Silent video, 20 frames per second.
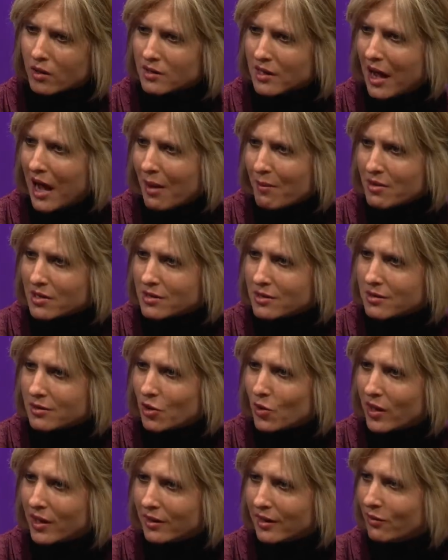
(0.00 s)
time is
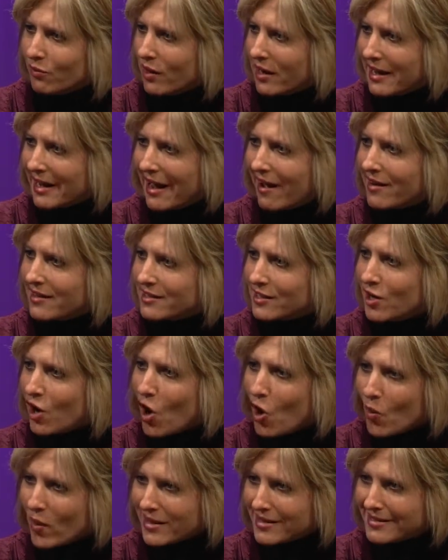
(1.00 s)
quickly running out as it
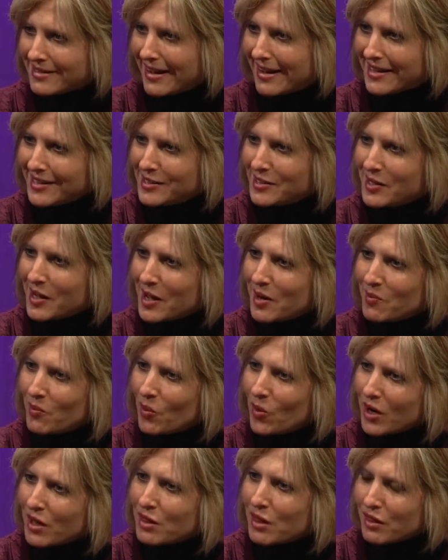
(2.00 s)
always does, and
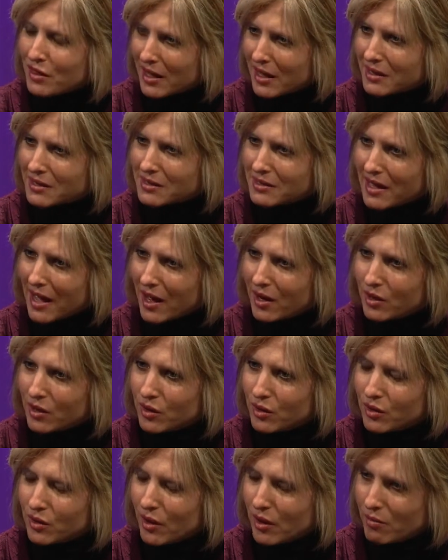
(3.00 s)
one of the things
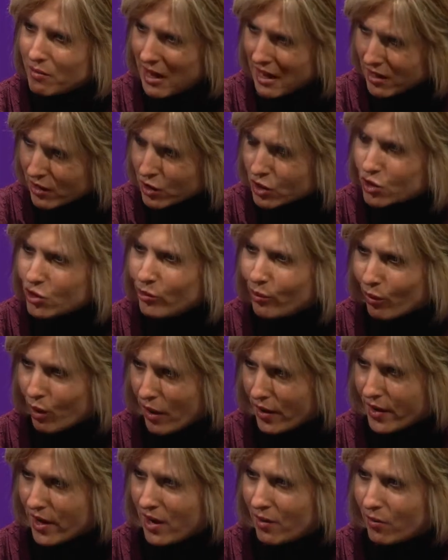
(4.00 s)
that Amanda, you
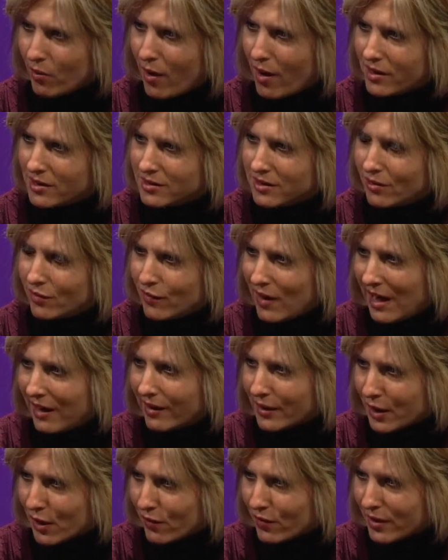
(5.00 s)
brought up was the
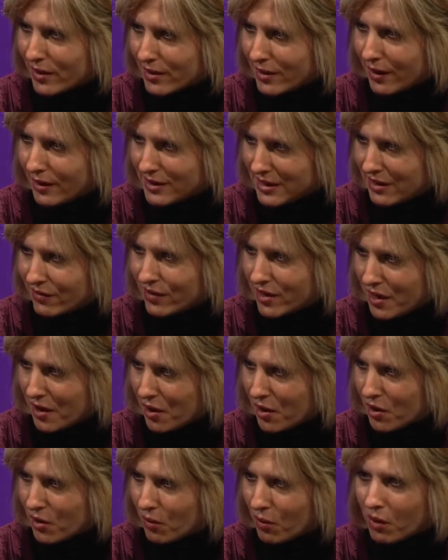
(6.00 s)
filing of a
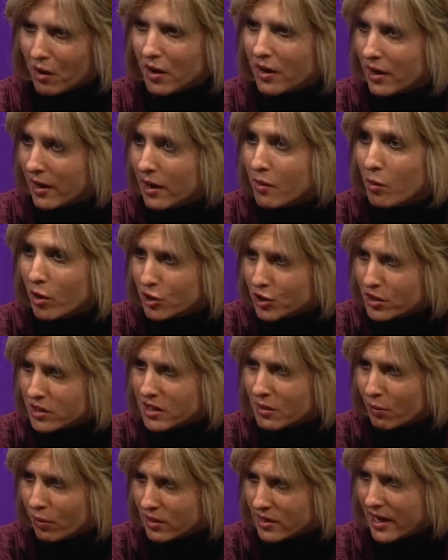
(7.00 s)
DVO, or an emergency
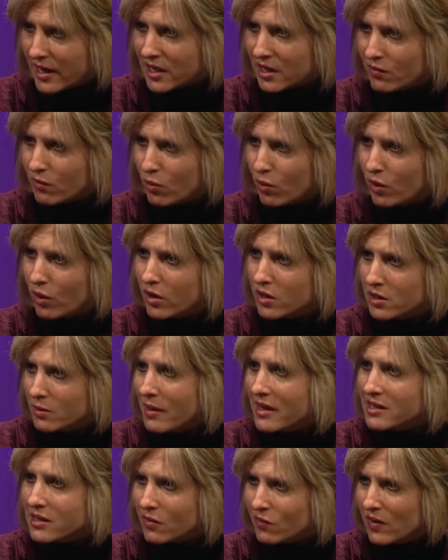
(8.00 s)
protective order, a
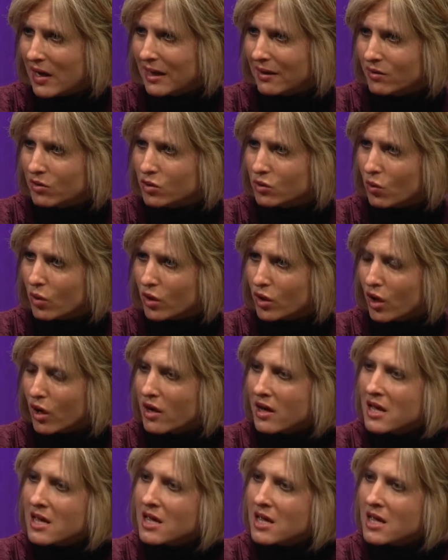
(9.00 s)
domestic violence order.